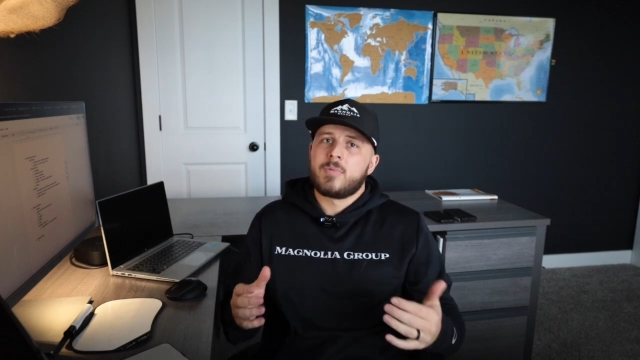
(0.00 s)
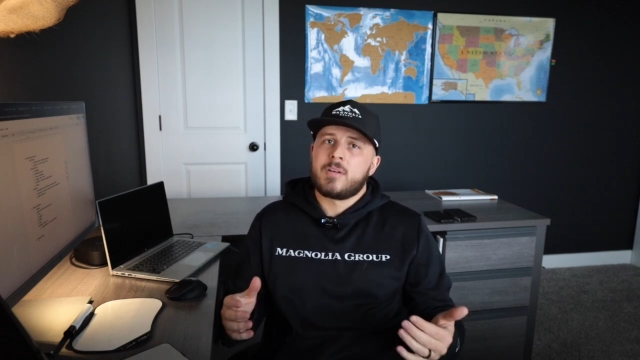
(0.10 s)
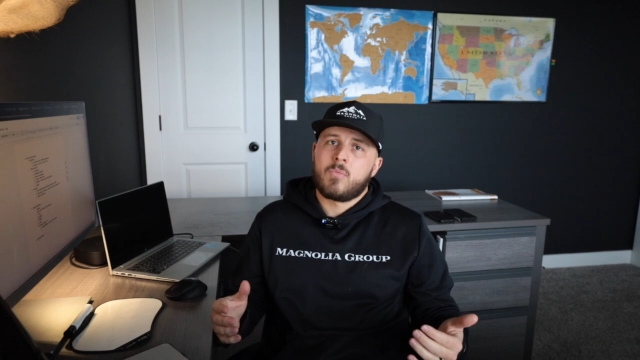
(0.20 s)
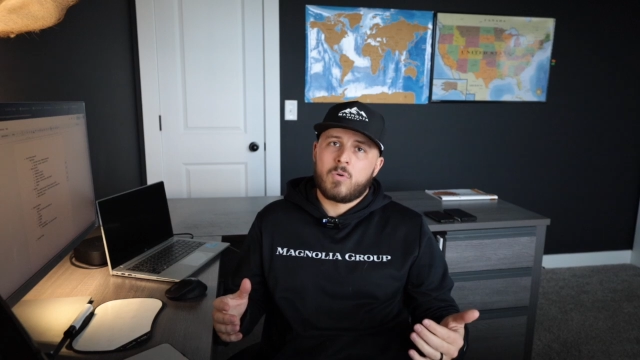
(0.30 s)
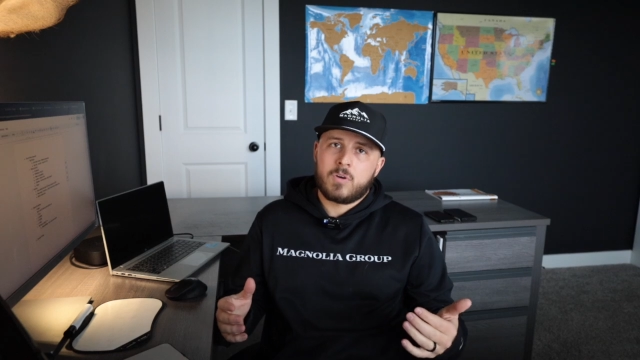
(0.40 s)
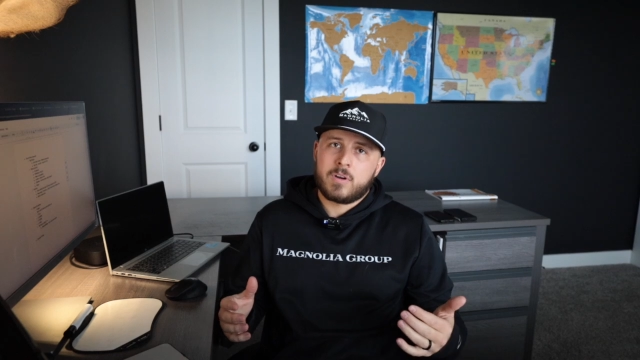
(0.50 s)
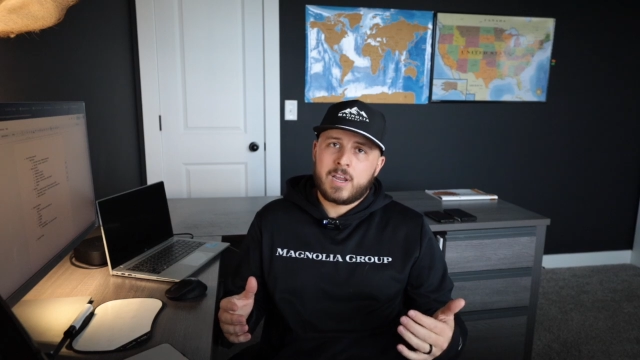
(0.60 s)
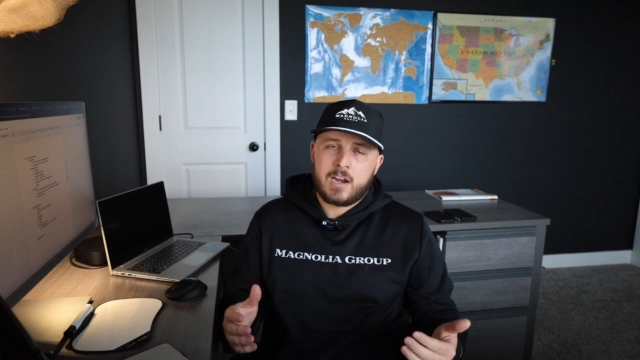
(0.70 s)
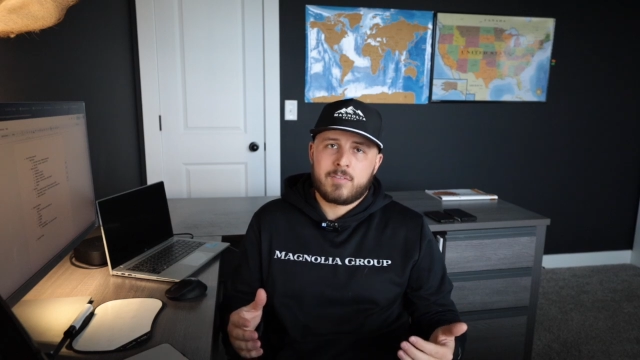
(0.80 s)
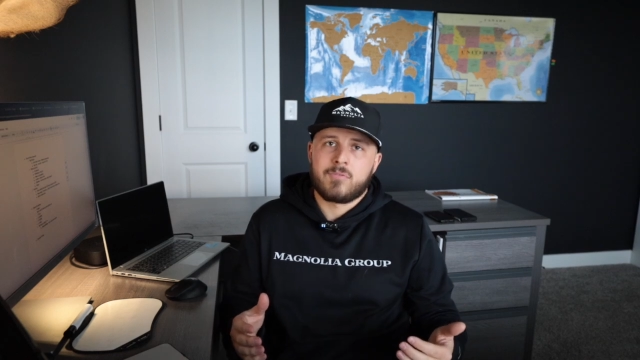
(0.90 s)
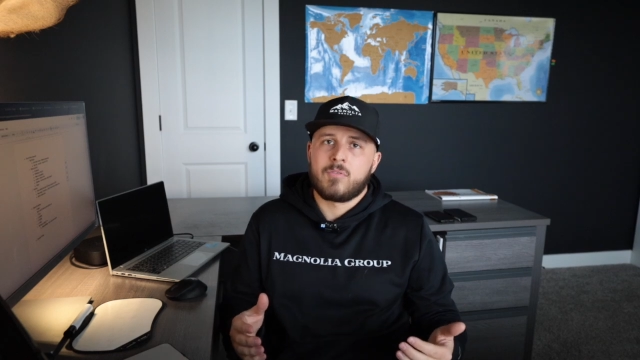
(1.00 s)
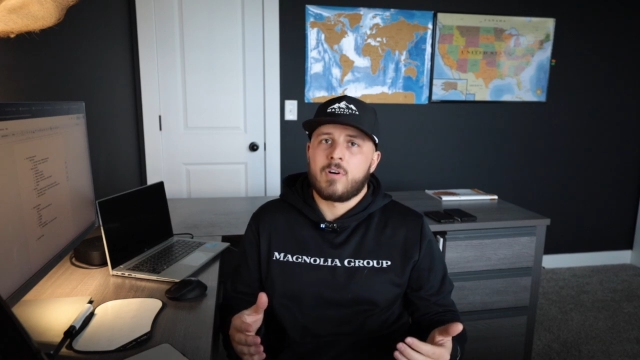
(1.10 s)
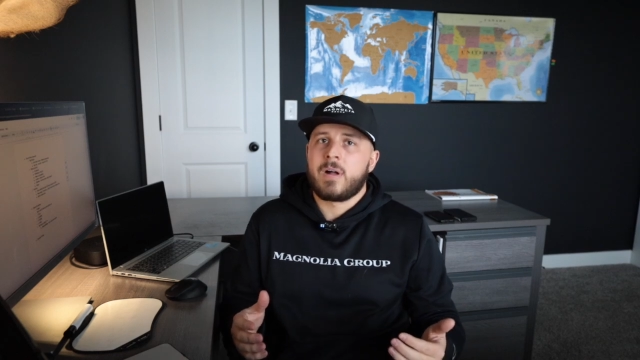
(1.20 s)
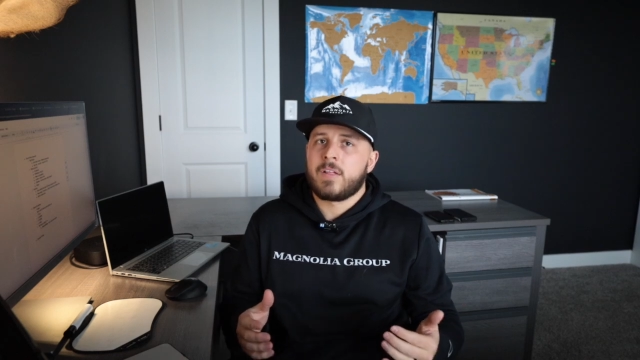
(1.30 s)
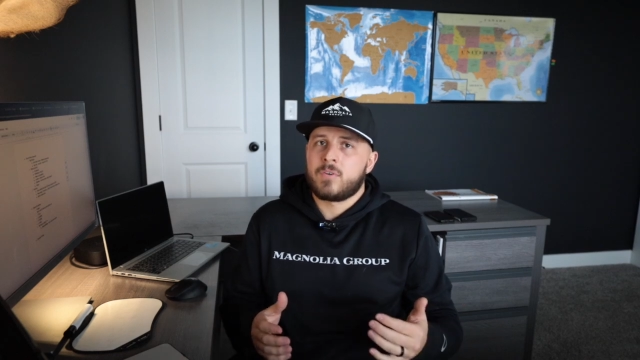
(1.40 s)
bit more careful
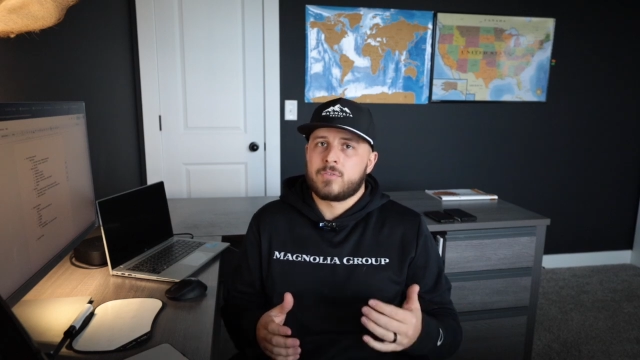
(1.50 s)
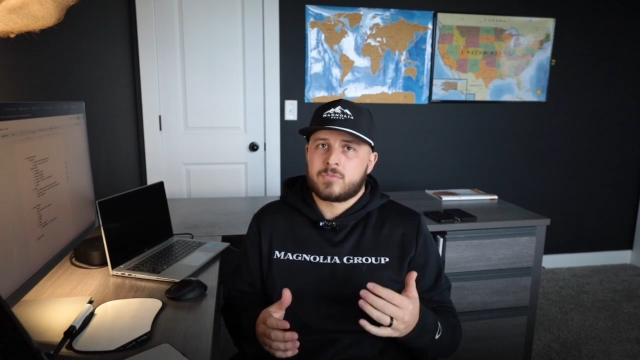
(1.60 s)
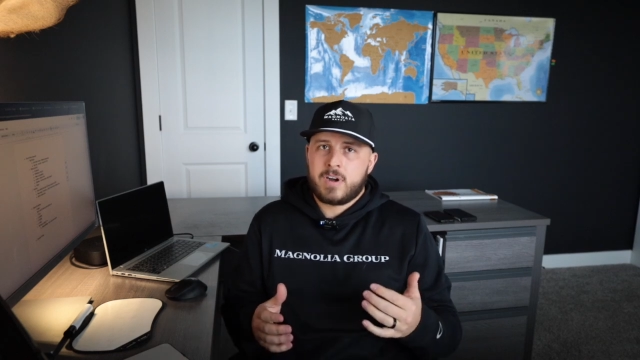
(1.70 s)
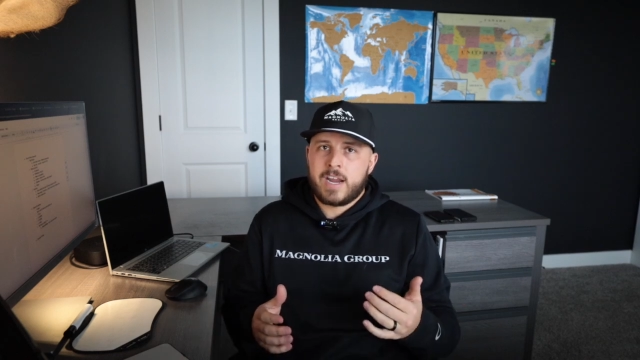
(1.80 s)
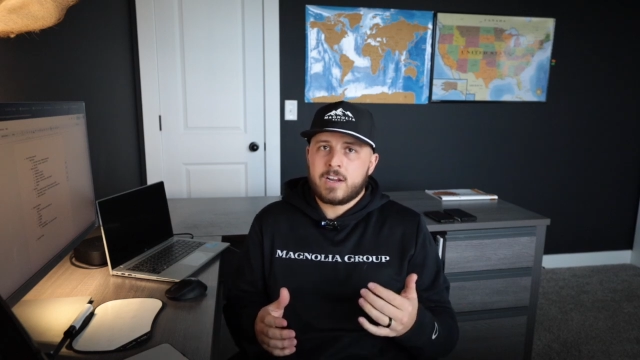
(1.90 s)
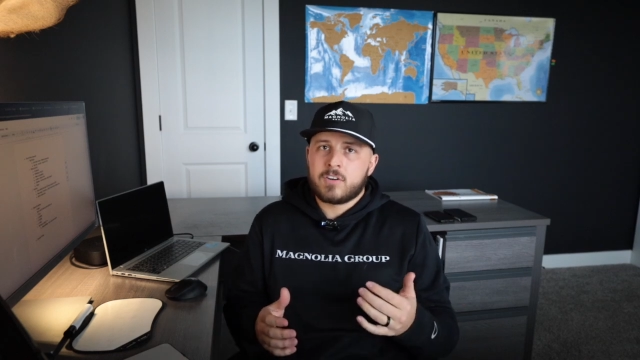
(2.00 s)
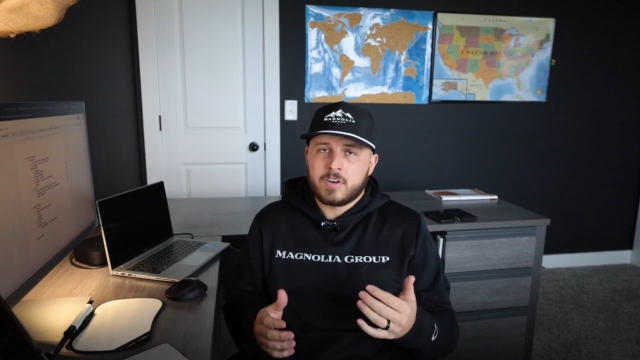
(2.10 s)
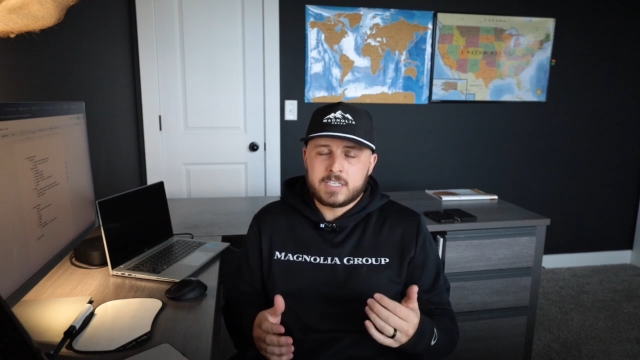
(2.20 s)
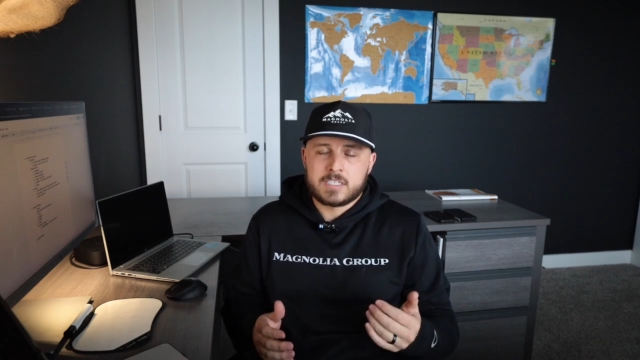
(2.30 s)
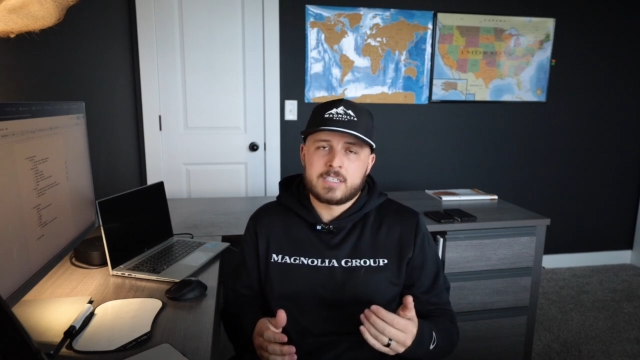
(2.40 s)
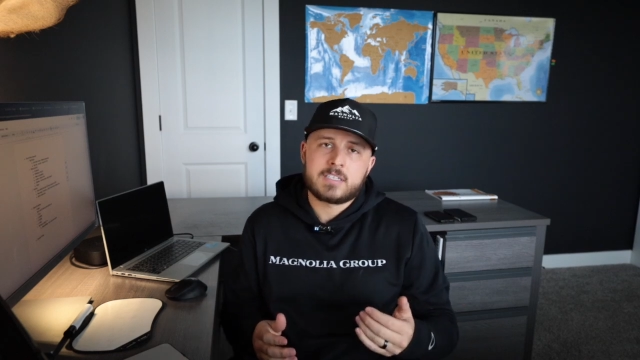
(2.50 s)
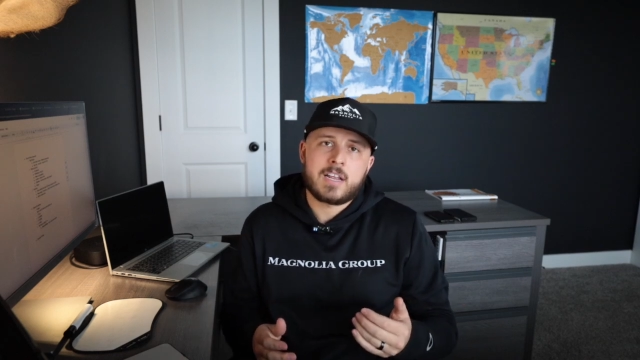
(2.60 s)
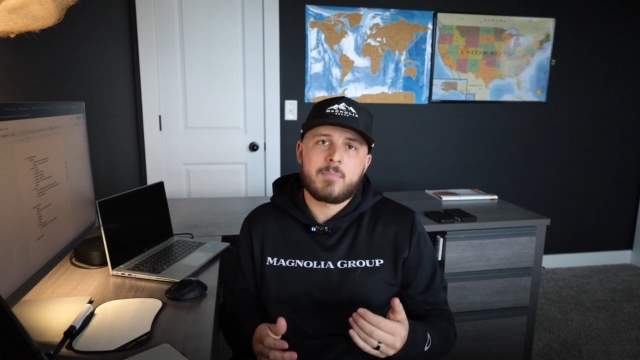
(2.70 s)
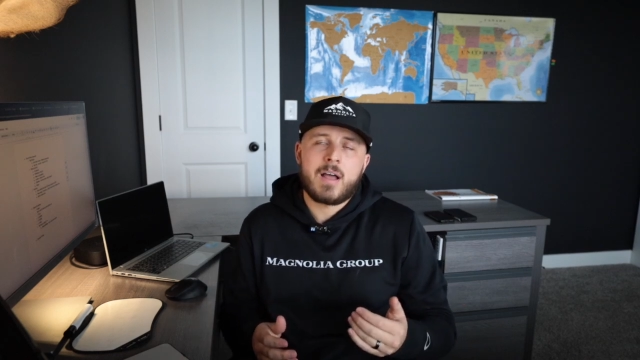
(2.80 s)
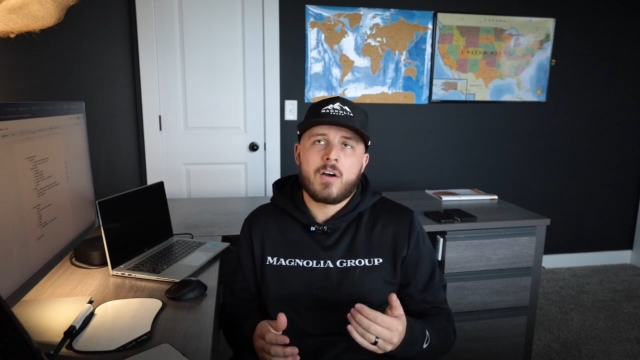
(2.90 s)
about those rate increases
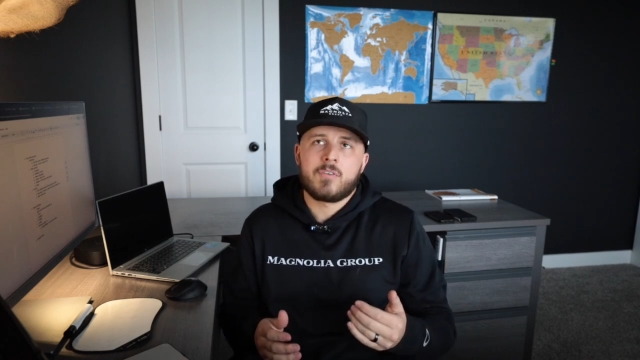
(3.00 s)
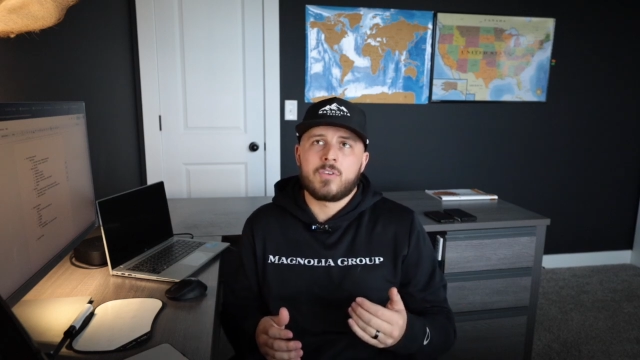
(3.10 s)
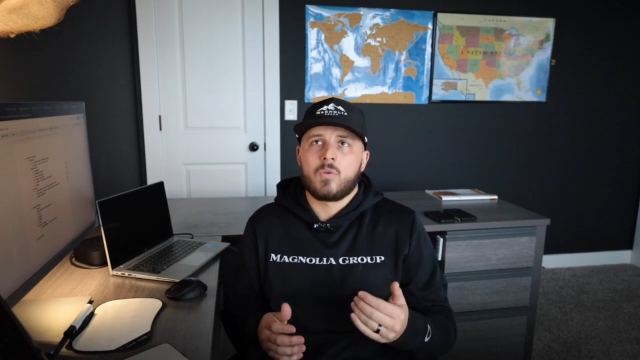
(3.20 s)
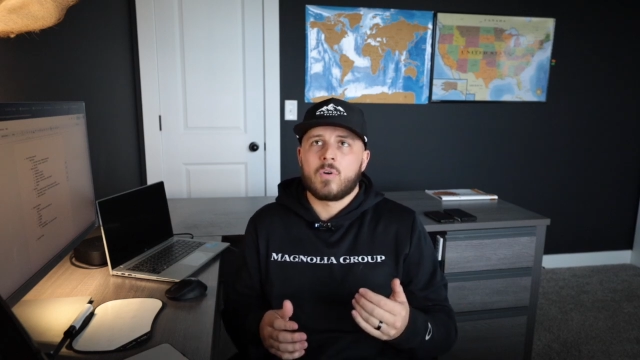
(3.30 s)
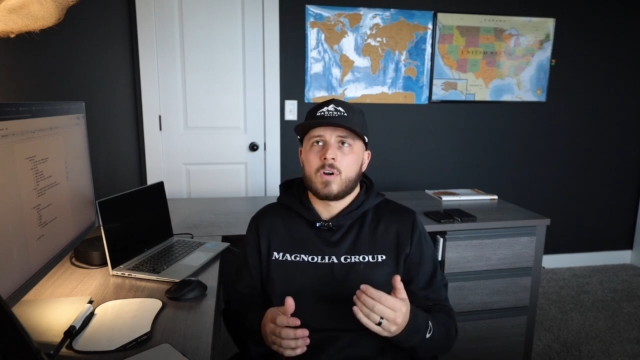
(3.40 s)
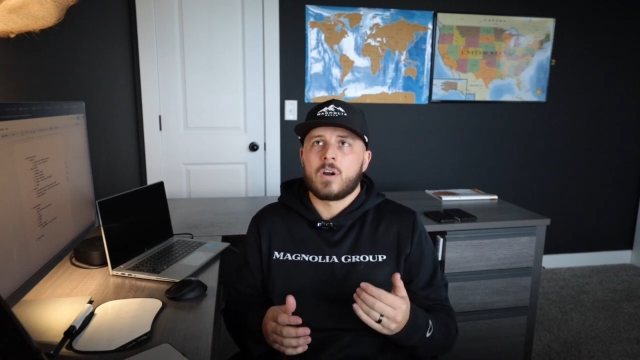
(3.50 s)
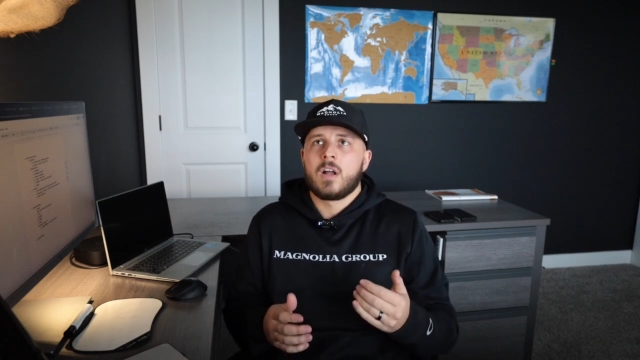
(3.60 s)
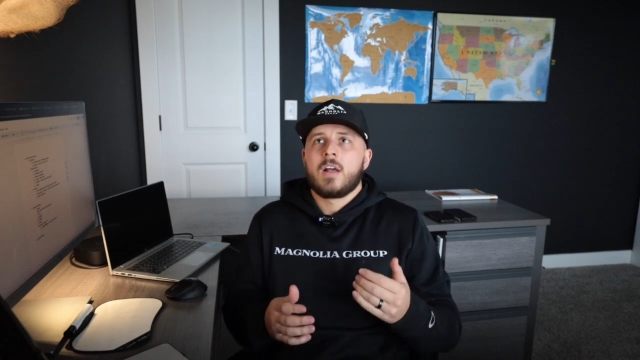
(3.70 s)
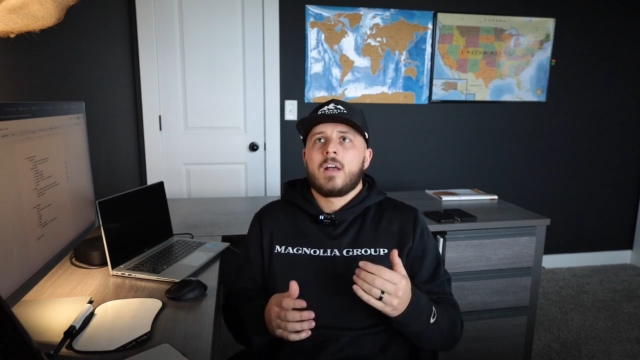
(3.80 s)
and about your